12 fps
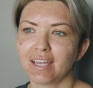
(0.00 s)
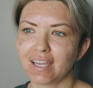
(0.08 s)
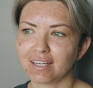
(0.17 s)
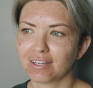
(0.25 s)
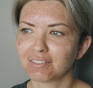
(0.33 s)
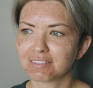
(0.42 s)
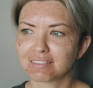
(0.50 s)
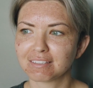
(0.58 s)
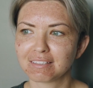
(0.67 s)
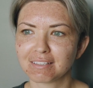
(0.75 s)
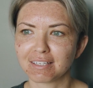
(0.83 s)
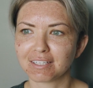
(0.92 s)
and
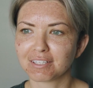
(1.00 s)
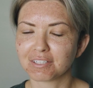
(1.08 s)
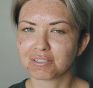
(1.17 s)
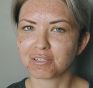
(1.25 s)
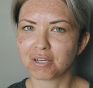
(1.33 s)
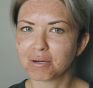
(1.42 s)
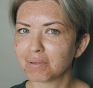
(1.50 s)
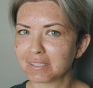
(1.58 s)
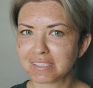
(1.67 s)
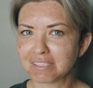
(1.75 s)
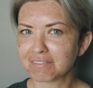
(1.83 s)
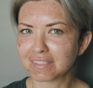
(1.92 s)
honestly, like no
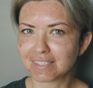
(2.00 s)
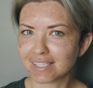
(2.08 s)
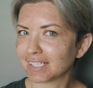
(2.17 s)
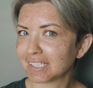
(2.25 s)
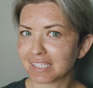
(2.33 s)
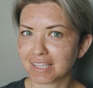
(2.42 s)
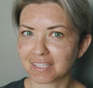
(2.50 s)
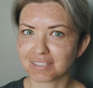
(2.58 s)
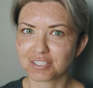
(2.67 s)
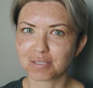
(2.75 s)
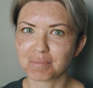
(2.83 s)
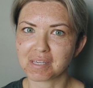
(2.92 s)
one's even said anything
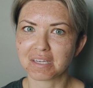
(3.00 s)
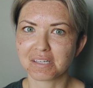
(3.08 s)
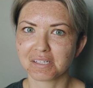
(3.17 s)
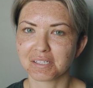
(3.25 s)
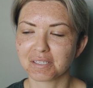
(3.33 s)
to me.